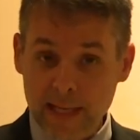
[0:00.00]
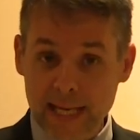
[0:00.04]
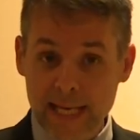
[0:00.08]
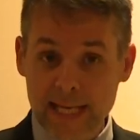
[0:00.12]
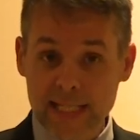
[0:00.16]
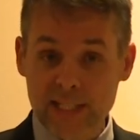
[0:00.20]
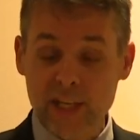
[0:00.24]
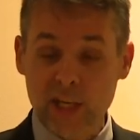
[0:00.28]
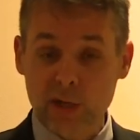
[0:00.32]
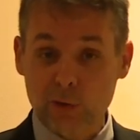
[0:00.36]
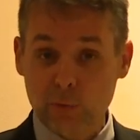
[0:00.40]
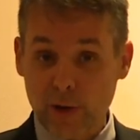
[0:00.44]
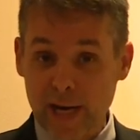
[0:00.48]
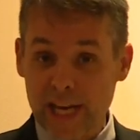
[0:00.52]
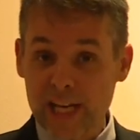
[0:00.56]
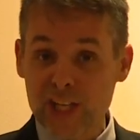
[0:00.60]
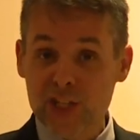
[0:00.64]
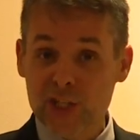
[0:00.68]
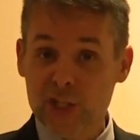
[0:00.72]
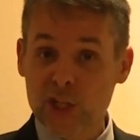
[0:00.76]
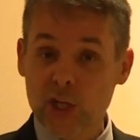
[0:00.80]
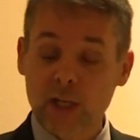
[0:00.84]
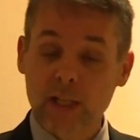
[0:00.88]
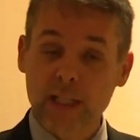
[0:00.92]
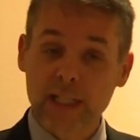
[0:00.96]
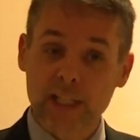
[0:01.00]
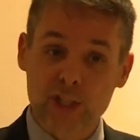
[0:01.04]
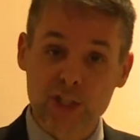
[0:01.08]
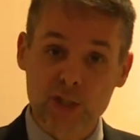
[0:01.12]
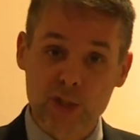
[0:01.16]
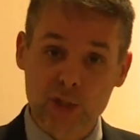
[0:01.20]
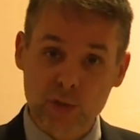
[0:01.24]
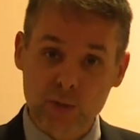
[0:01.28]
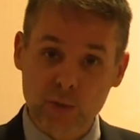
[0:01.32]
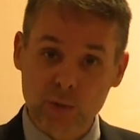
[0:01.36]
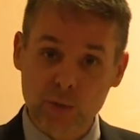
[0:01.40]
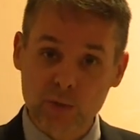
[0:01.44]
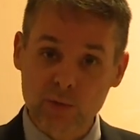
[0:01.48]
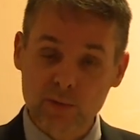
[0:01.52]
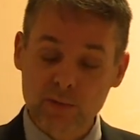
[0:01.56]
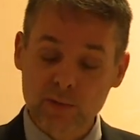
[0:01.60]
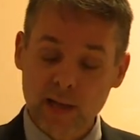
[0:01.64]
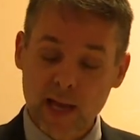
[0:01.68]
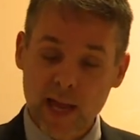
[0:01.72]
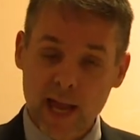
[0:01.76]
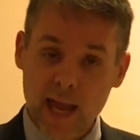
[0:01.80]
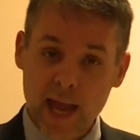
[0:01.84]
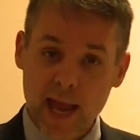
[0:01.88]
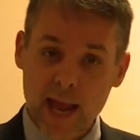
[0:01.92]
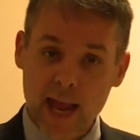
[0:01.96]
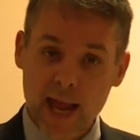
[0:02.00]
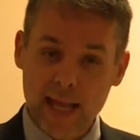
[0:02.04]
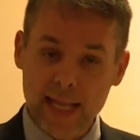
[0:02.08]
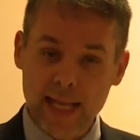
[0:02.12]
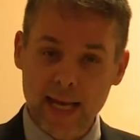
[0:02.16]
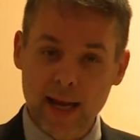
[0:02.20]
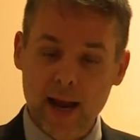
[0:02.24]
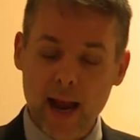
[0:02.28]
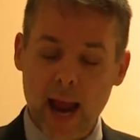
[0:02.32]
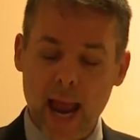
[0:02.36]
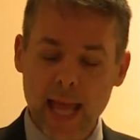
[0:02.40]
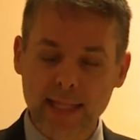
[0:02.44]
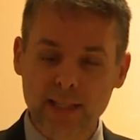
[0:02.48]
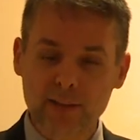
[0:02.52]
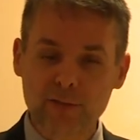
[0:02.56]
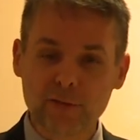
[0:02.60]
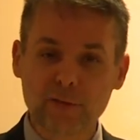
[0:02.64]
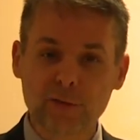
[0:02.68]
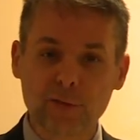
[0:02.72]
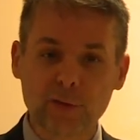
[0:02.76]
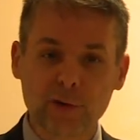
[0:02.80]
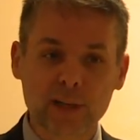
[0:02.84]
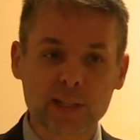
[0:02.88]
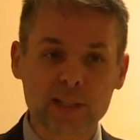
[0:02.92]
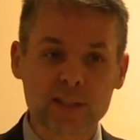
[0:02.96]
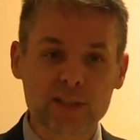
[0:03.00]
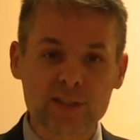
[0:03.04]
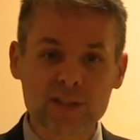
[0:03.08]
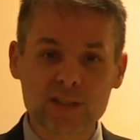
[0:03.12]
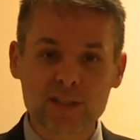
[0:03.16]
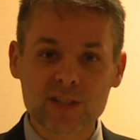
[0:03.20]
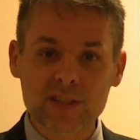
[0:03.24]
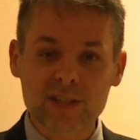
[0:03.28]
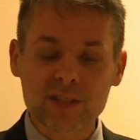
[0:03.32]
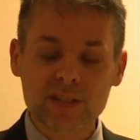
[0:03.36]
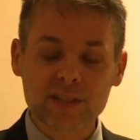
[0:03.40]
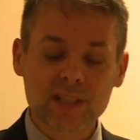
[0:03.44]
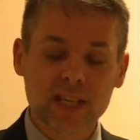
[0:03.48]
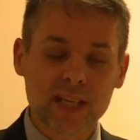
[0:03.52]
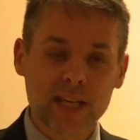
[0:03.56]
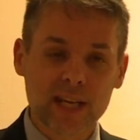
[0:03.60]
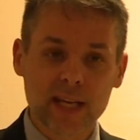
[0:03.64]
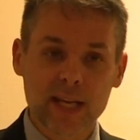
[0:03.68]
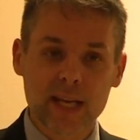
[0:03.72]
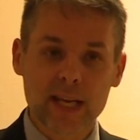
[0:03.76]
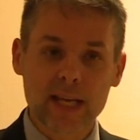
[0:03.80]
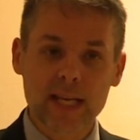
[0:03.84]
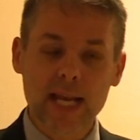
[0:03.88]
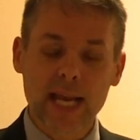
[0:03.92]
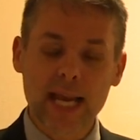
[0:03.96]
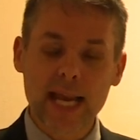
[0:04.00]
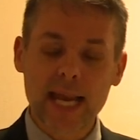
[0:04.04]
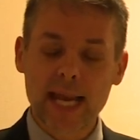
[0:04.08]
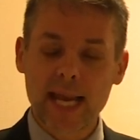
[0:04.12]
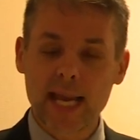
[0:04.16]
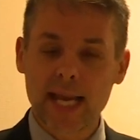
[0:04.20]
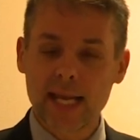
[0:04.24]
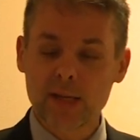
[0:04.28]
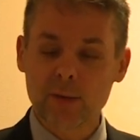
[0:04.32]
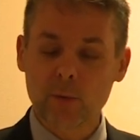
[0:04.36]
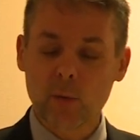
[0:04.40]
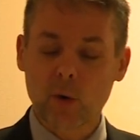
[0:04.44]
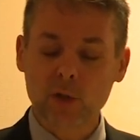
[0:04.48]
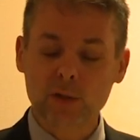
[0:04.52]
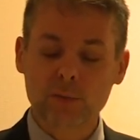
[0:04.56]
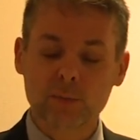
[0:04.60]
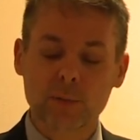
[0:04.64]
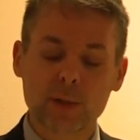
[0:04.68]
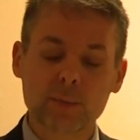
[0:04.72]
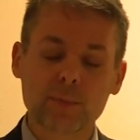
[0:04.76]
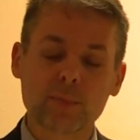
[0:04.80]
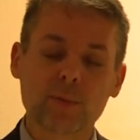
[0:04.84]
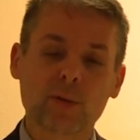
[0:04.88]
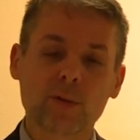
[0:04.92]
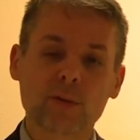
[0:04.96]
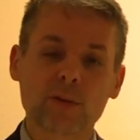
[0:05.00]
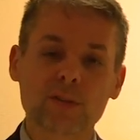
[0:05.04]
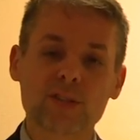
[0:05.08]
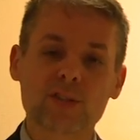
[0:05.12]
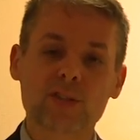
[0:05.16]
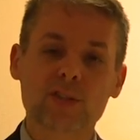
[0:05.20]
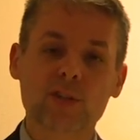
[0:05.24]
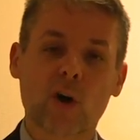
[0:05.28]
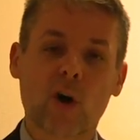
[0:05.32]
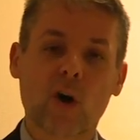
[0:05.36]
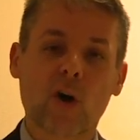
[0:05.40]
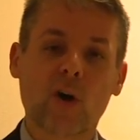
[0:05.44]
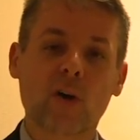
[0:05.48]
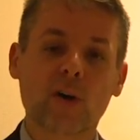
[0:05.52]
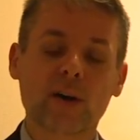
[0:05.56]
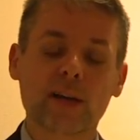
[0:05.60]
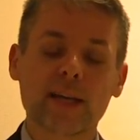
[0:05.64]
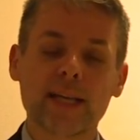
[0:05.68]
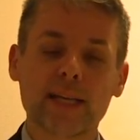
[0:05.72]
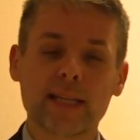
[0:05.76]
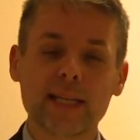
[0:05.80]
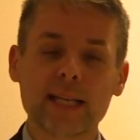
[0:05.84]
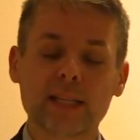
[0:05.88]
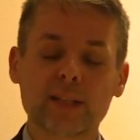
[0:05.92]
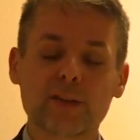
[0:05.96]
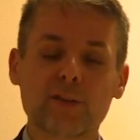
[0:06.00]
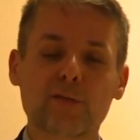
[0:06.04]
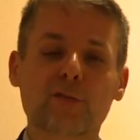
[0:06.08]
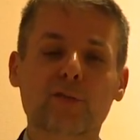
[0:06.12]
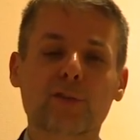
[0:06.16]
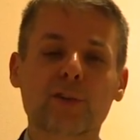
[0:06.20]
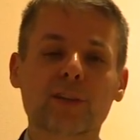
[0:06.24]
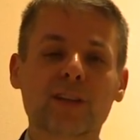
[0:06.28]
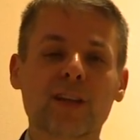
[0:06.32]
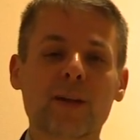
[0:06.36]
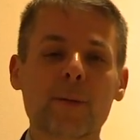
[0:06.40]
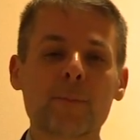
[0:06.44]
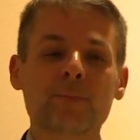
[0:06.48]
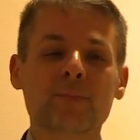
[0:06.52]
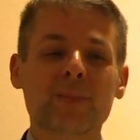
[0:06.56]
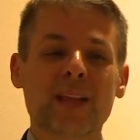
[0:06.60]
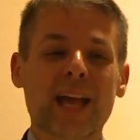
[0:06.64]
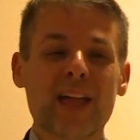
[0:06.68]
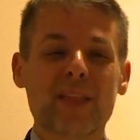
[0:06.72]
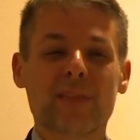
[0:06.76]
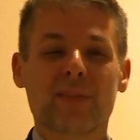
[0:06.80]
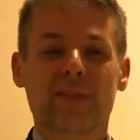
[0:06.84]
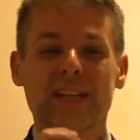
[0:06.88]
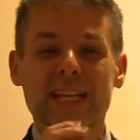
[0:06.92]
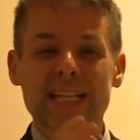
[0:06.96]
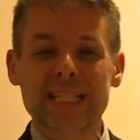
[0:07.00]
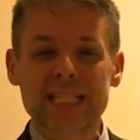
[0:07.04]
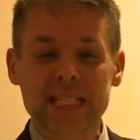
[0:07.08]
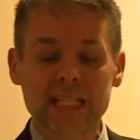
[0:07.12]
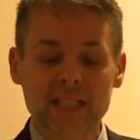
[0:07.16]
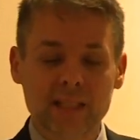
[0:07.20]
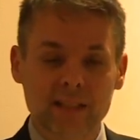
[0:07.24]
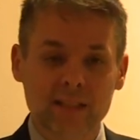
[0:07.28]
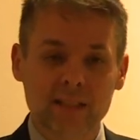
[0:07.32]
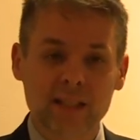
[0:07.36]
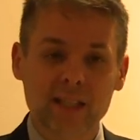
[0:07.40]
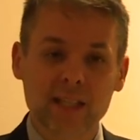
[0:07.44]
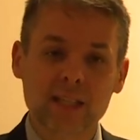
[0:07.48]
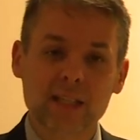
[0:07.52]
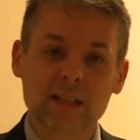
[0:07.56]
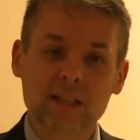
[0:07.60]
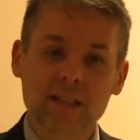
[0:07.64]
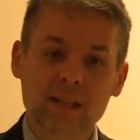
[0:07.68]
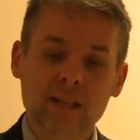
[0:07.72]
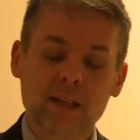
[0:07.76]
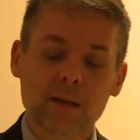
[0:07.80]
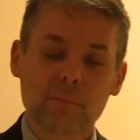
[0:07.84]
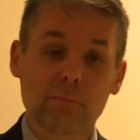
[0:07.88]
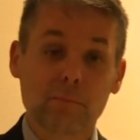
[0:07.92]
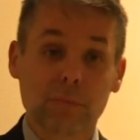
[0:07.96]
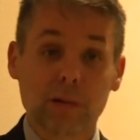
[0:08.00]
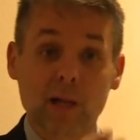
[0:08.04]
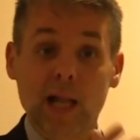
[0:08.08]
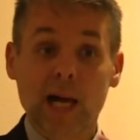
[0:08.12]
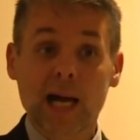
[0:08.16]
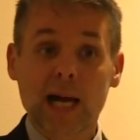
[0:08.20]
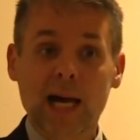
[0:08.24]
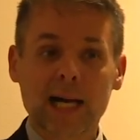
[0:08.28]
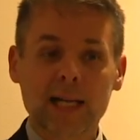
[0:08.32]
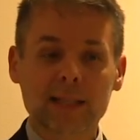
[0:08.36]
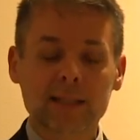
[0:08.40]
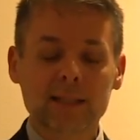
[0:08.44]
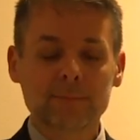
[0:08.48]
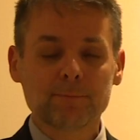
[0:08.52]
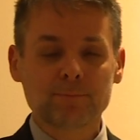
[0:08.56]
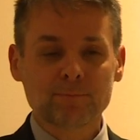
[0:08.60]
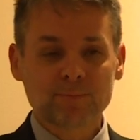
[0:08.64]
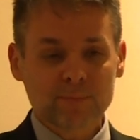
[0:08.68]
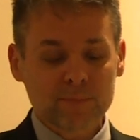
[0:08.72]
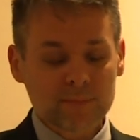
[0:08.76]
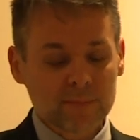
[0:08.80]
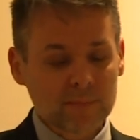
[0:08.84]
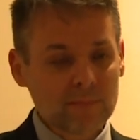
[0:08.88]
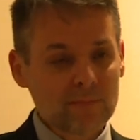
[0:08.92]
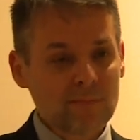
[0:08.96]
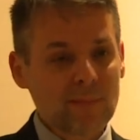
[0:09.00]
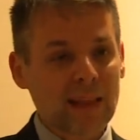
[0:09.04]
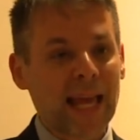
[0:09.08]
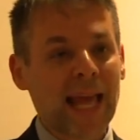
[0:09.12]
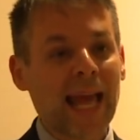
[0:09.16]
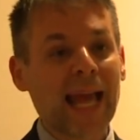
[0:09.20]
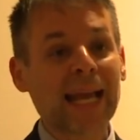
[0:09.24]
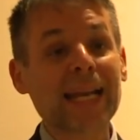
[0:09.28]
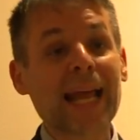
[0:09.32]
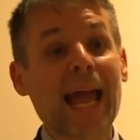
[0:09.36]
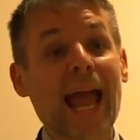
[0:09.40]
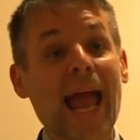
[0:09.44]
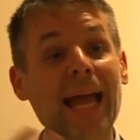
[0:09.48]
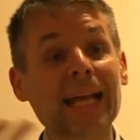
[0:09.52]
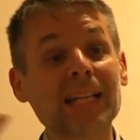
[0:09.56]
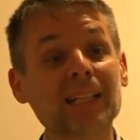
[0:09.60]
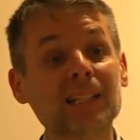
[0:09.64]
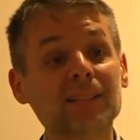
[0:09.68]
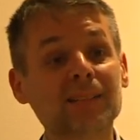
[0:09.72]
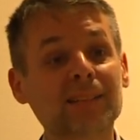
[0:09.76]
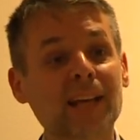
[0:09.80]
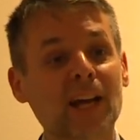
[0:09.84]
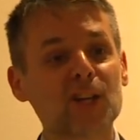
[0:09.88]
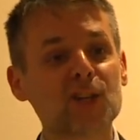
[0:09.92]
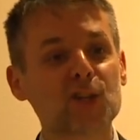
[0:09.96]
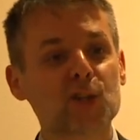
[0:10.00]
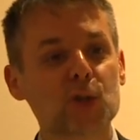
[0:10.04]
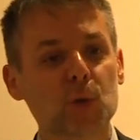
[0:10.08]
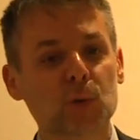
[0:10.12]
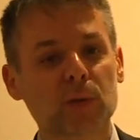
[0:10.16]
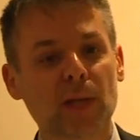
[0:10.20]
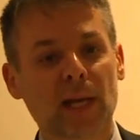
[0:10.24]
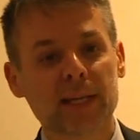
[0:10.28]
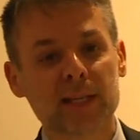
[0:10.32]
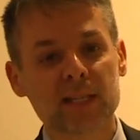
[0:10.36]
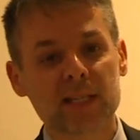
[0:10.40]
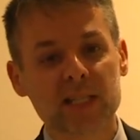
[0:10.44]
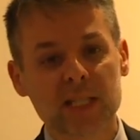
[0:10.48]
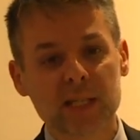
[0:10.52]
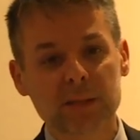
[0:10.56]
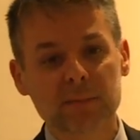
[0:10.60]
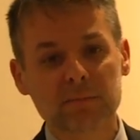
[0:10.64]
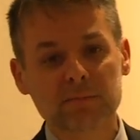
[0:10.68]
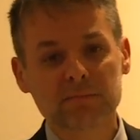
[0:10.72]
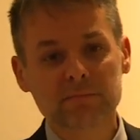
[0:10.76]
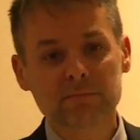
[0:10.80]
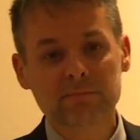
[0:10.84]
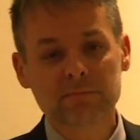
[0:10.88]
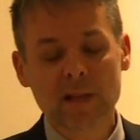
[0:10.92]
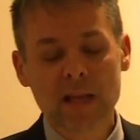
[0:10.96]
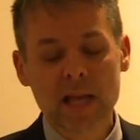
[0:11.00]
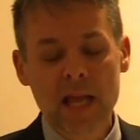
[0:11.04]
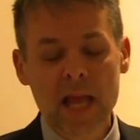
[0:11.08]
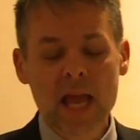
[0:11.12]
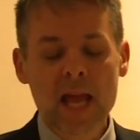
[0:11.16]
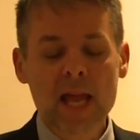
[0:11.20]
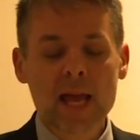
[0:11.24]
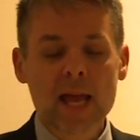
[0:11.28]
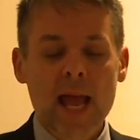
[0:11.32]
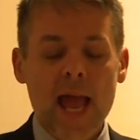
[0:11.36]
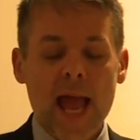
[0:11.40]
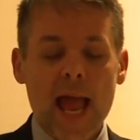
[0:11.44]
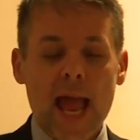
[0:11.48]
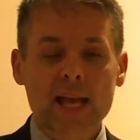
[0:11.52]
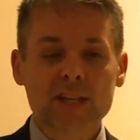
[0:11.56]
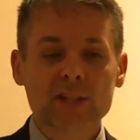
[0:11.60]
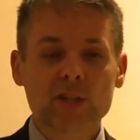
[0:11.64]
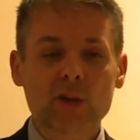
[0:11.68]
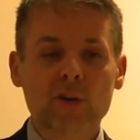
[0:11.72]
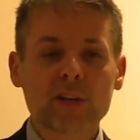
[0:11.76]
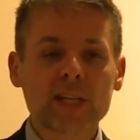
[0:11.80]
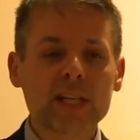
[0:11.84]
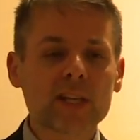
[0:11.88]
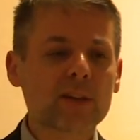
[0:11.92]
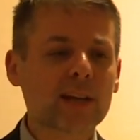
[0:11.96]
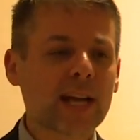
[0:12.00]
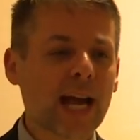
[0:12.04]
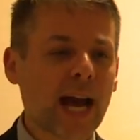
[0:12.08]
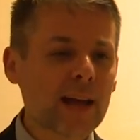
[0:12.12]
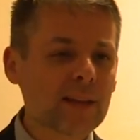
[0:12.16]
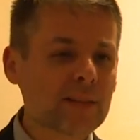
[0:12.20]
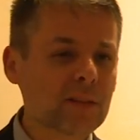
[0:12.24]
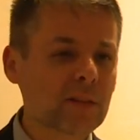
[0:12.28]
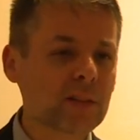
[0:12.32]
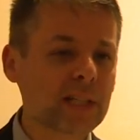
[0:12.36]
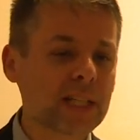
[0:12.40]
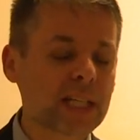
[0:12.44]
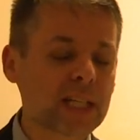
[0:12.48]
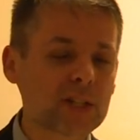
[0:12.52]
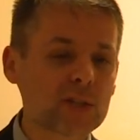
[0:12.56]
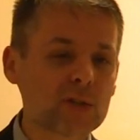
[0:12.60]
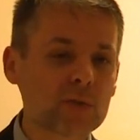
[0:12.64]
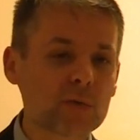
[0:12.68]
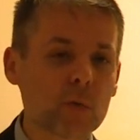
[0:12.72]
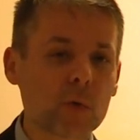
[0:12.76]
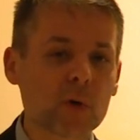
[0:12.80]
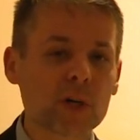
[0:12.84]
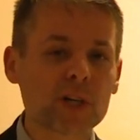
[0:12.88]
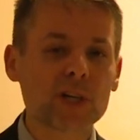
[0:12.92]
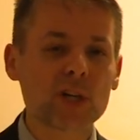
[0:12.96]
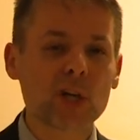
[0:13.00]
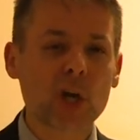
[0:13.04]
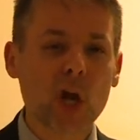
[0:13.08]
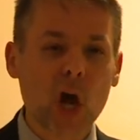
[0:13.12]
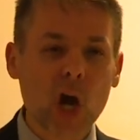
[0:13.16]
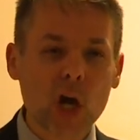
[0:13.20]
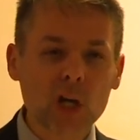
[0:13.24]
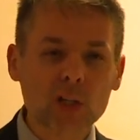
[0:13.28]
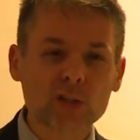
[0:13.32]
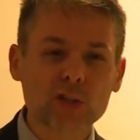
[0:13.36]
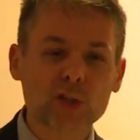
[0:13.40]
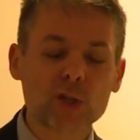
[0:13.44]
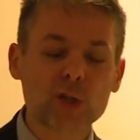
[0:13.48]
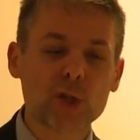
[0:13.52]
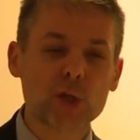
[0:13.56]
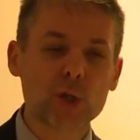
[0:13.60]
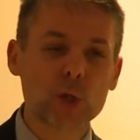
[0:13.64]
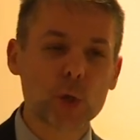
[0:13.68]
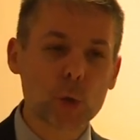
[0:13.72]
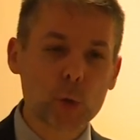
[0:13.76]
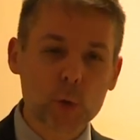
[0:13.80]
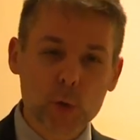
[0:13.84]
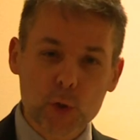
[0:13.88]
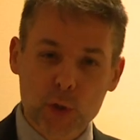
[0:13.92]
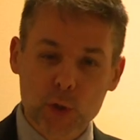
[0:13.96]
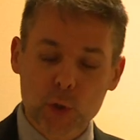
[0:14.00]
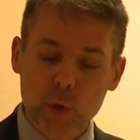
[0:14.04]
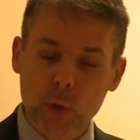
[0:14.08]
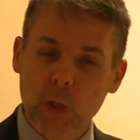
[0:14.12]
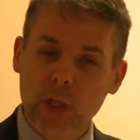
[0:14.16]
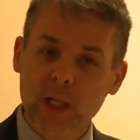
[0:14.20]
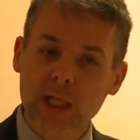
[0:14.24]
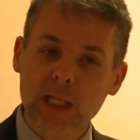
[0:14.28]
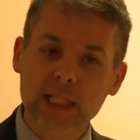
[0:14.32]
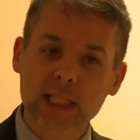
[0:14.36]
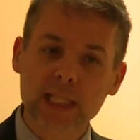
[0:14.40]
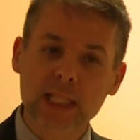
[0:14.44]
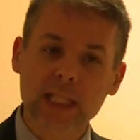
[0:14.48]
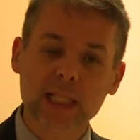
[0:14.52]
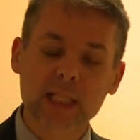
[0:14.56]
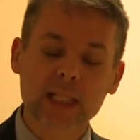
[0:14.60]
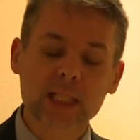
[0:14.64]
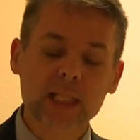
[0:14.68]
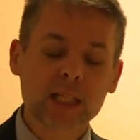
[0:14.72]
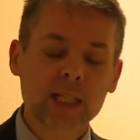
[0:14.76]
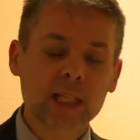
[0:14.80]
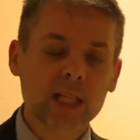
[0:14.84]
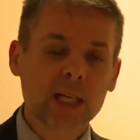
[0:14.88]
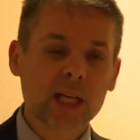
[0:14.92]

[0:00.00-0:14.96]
it's a racial issue, a, a difference in, in what people saw in a different ethnicity, blood, and anti Judaism. And so here, Catholics were not usually